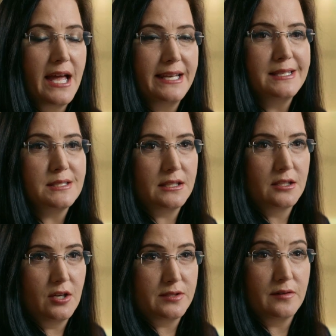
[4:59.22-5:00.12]
Any sudden
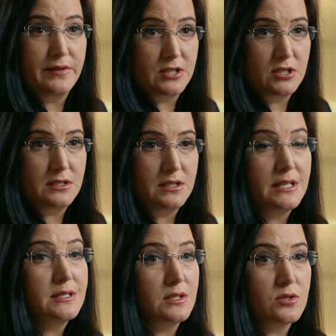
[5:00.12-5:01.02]
loss of vision
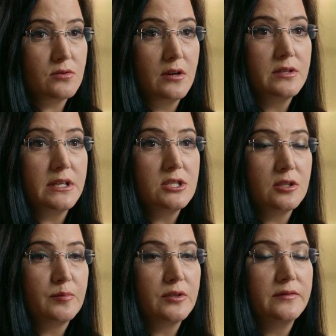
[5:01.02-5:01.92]
is a stroke until
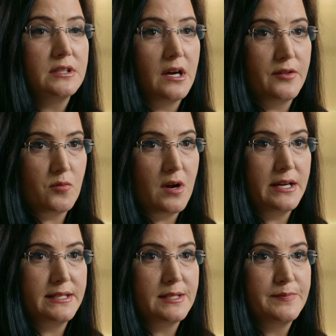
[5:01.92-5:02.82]
proven otherwise.